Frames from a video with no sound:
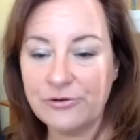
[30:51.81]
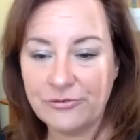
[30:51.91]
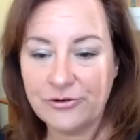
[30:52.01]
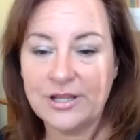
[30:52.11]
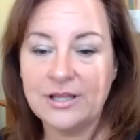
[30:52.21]

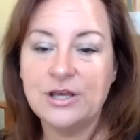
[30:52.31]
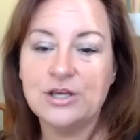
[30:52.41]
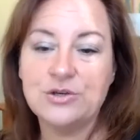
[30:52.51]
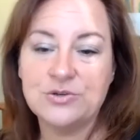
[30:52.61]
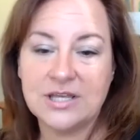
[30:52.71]
free
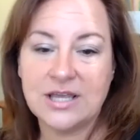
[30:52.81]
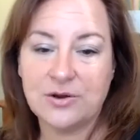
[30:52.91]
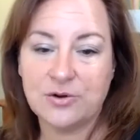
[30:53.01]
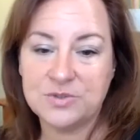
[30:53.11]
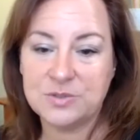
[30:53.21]
using
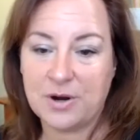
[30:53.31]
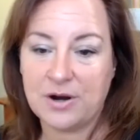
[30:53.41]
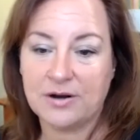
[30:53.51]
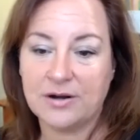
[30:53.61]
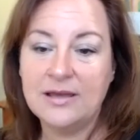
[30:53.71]
Ingram
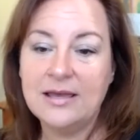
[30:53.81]
Spark.